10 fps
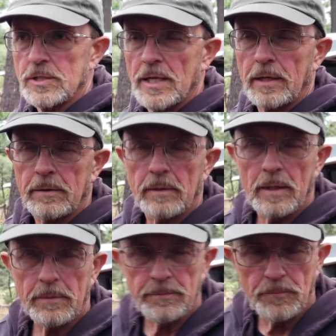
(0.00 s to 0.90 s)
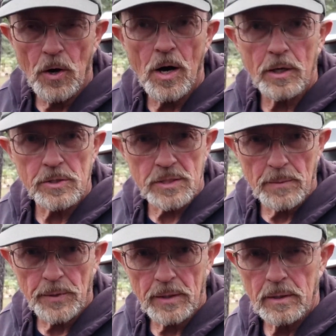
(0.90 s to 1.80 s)
It's like a fog or
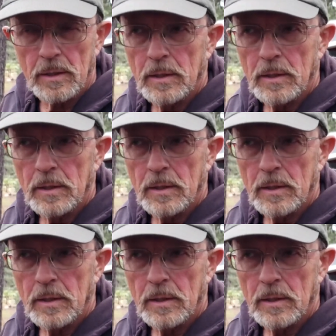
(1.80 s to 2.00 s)
something.